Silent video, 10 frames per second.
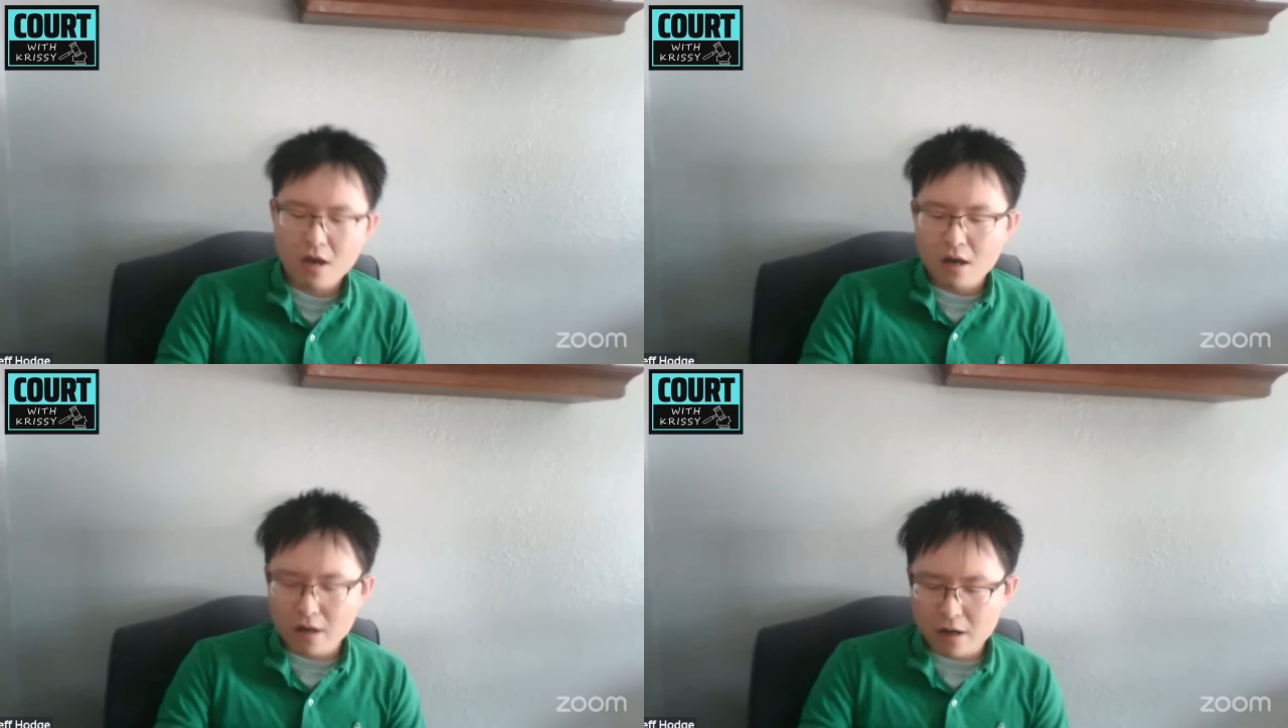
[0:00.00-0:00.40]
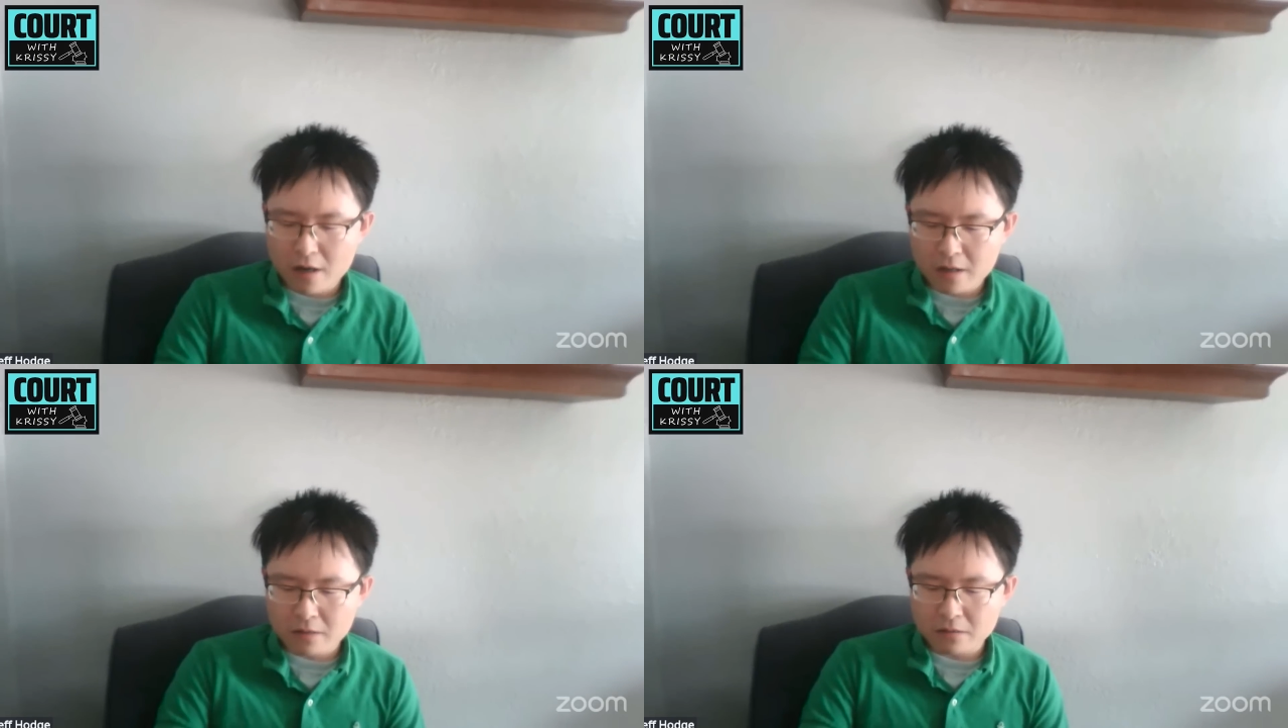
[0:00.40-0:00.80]

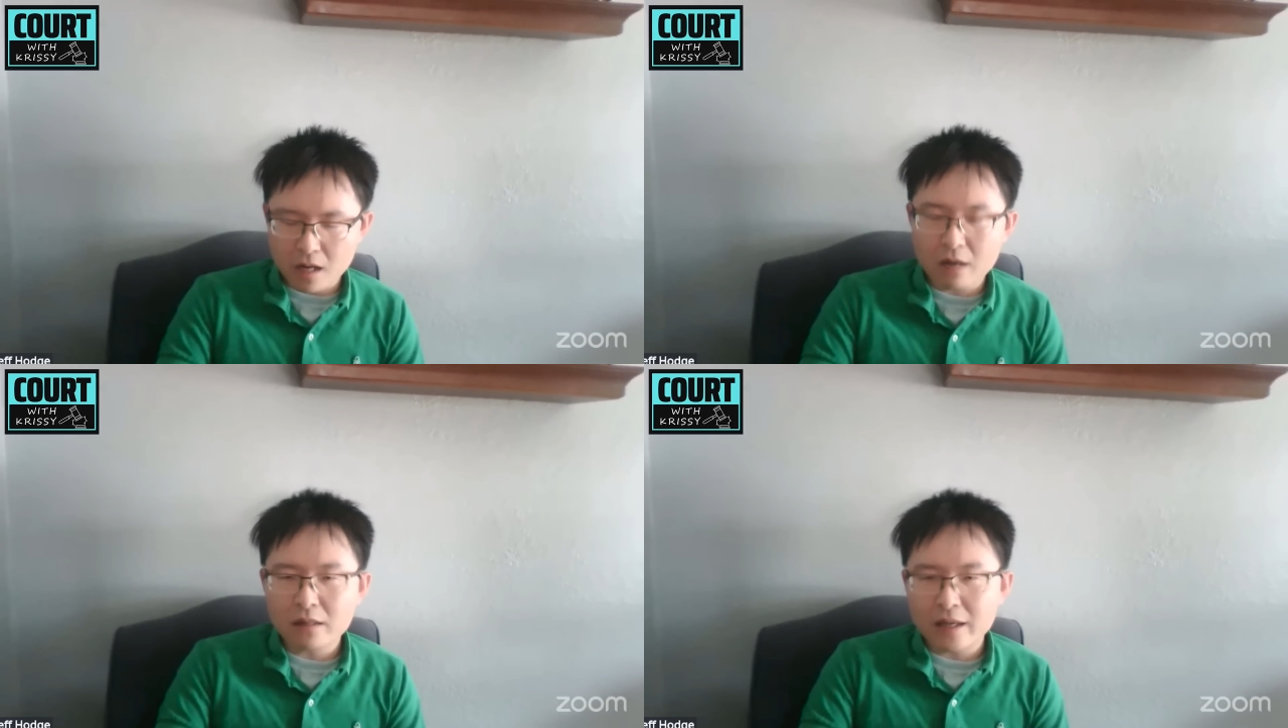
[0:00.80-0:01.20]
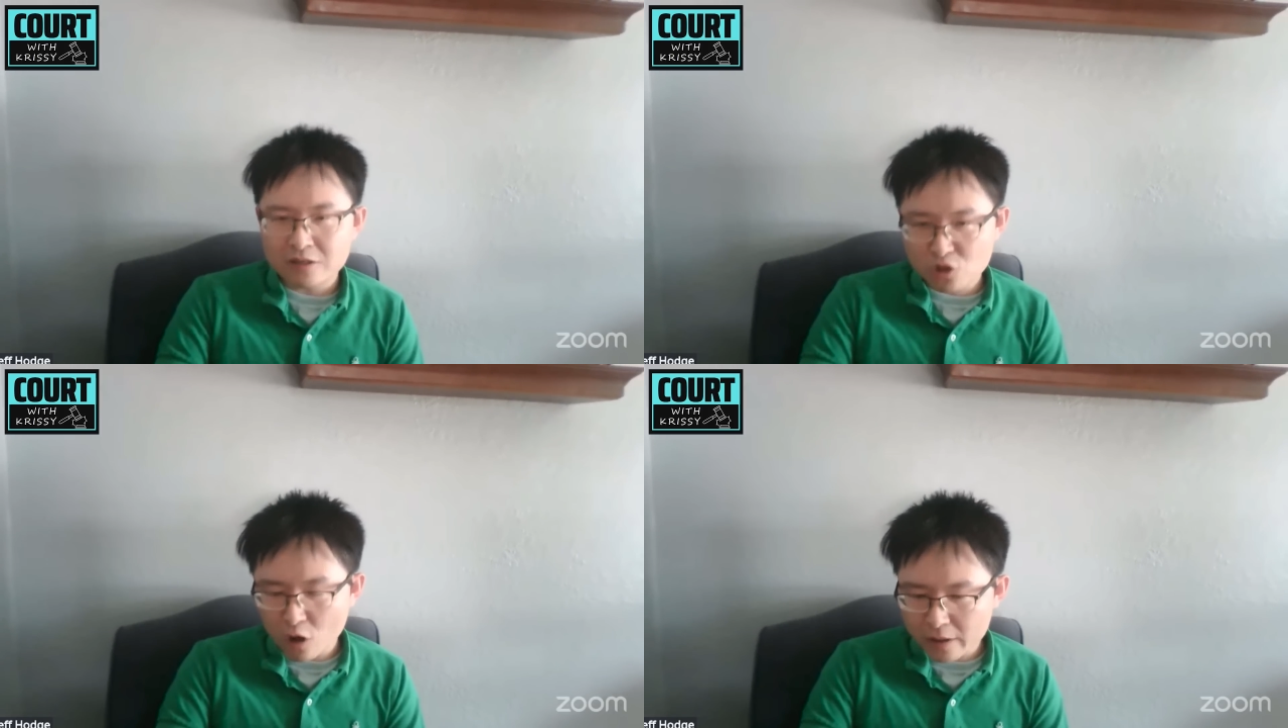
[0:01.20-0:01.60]
online
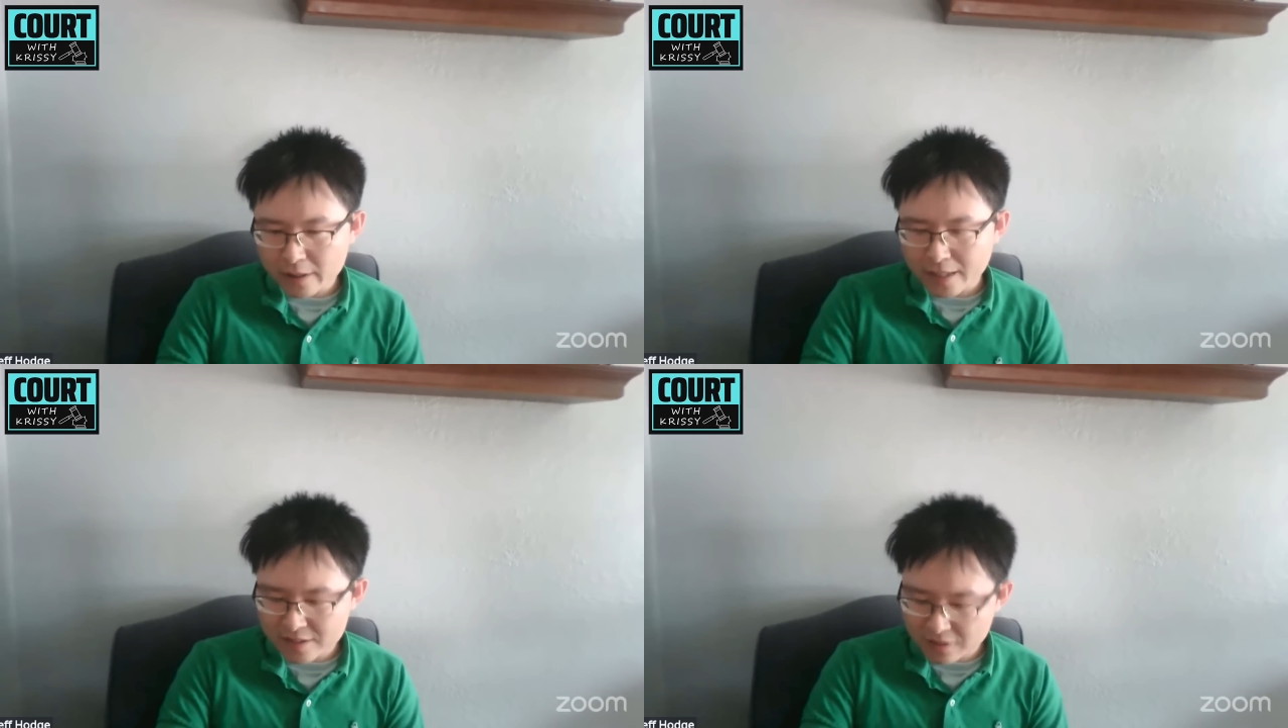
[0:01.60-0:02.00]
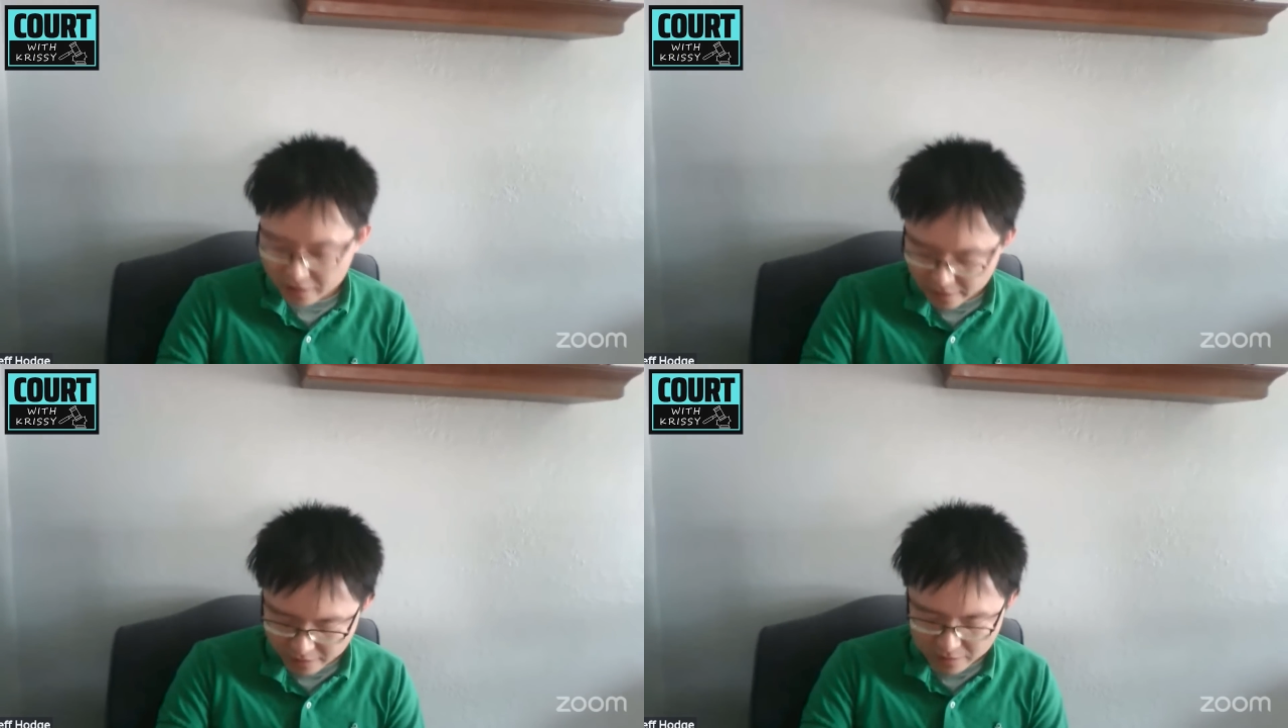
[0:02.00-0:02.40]
stalking has
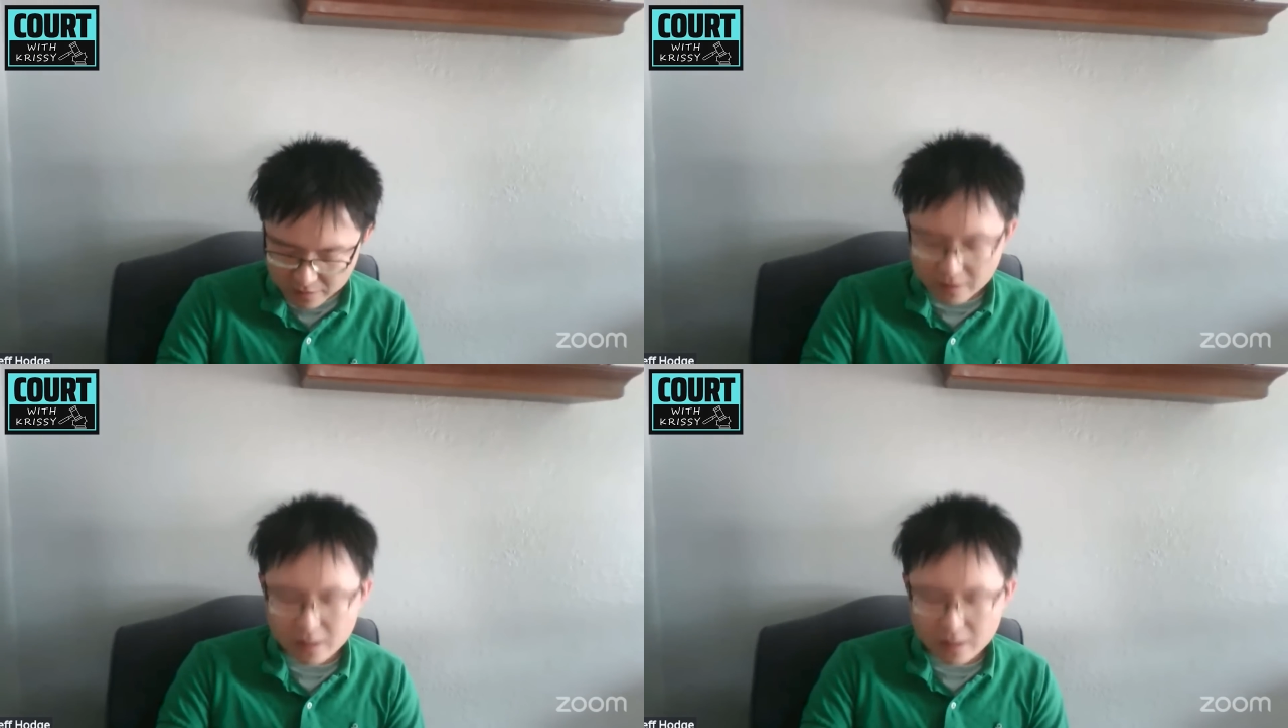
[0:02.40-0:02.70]
occurred.